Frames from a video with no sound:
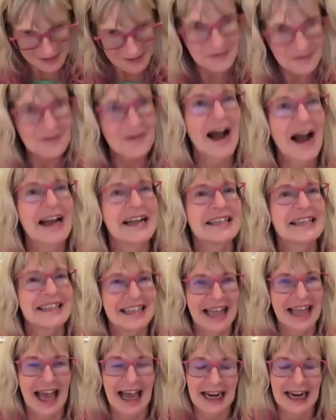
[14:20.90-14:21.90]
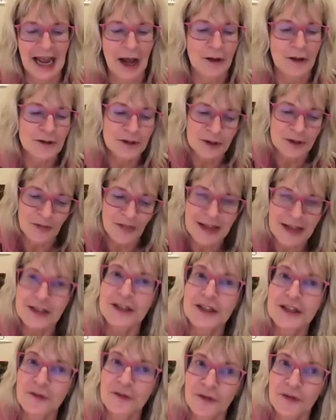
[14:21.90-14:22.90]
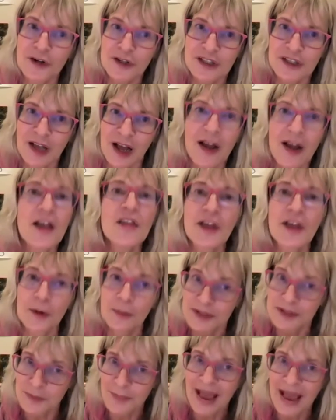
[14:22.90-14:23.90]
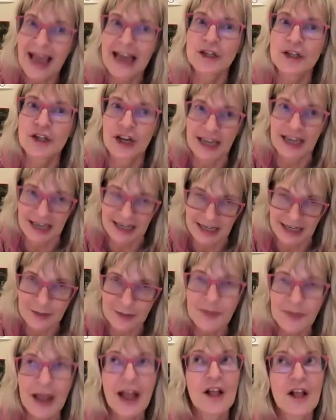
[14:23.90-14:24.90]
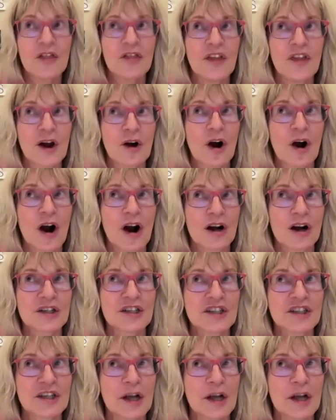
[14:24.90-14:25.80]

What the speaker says: finds that out. So that's the first novel. There is magic in it. There are some